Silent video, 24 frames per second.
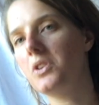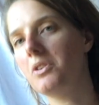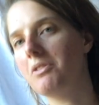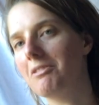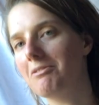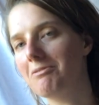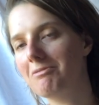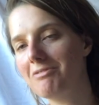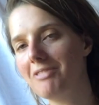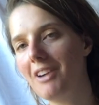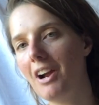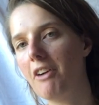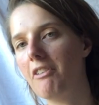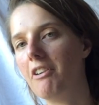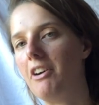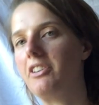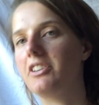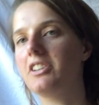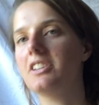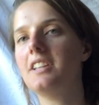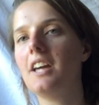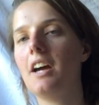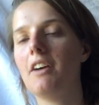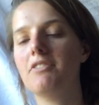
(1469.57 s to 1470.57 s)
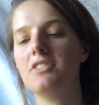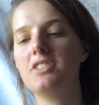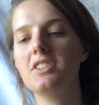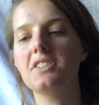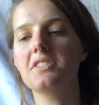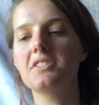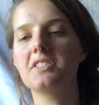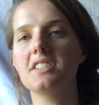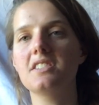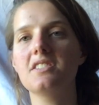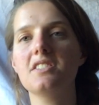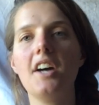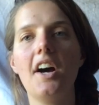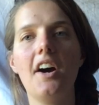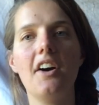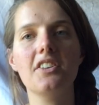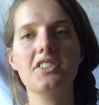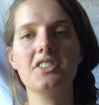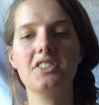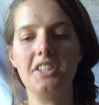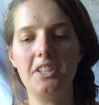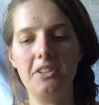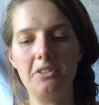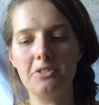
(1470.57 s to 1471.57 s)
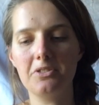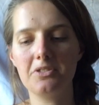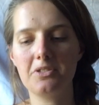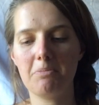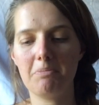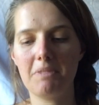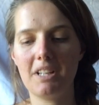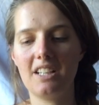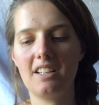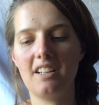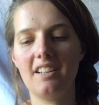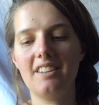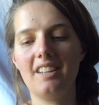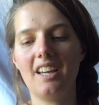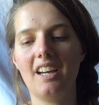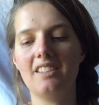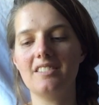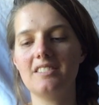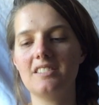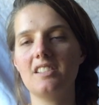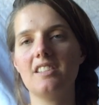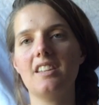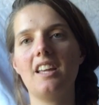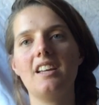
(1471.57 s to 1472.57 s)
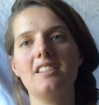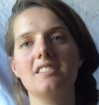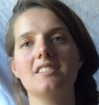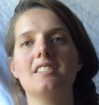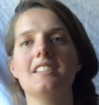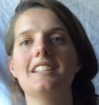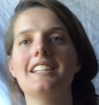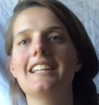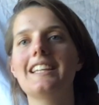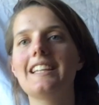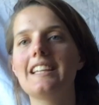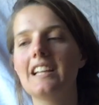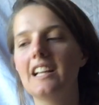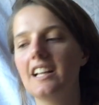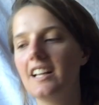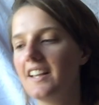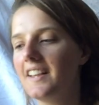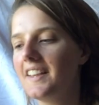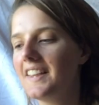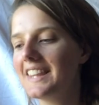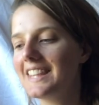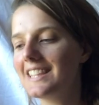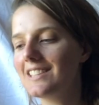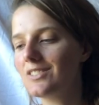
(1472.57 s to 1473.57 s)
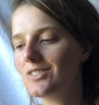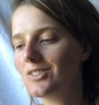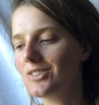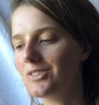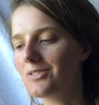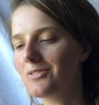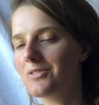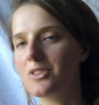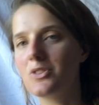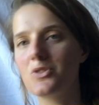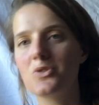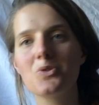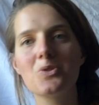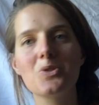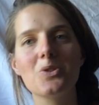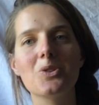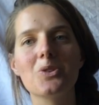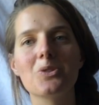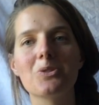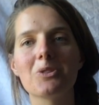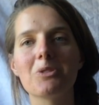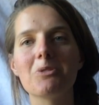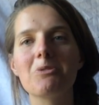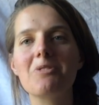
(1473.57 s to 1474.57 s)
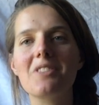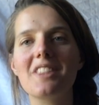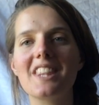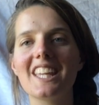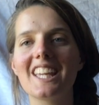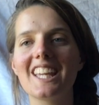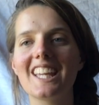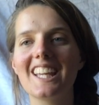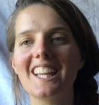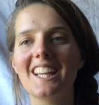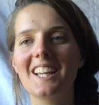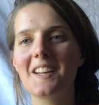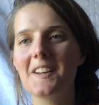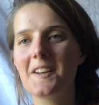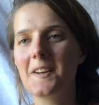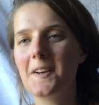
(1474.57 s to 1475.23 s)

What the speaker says: do in Fair Isle. You'd have to use intarsia or something like that. So that's the sort of the draw of the